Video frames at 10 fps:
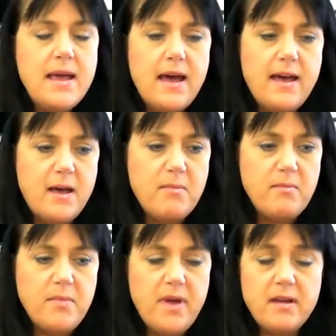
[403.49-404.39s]

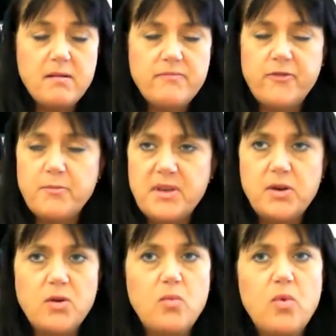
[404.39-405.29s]

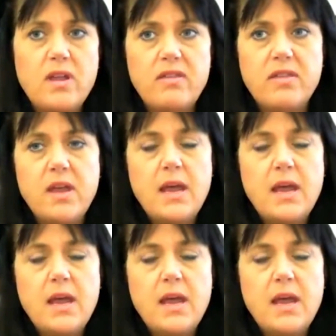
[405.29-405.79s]
unfamiliar with,